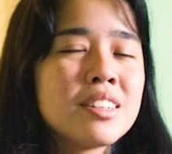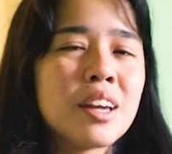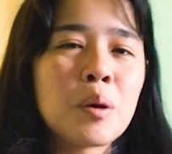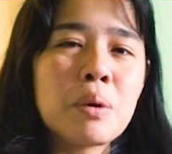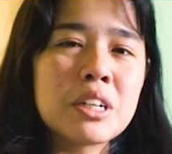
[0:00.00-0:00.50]

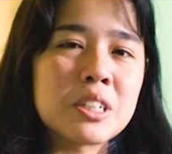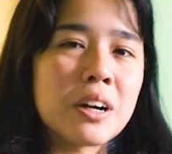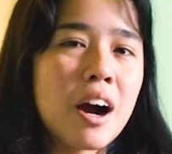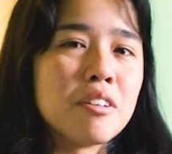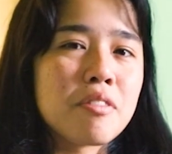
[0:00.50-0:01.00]
take a
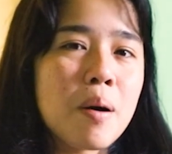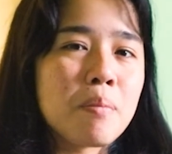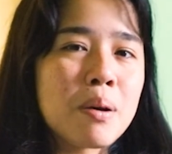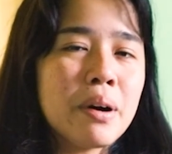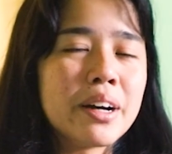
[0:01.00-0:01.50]
picture of
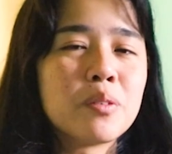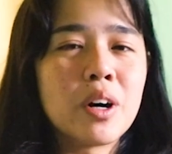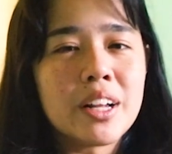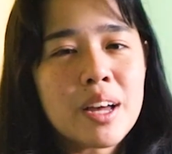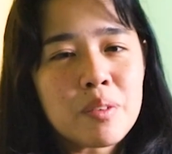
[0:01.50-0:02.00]
my butt
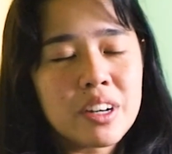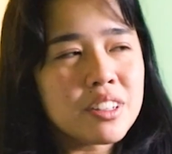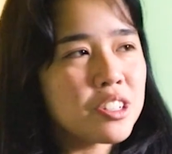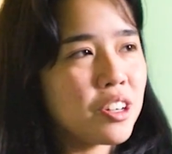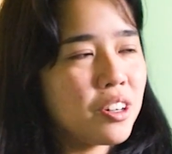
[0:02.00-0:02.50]
while I'm wearing this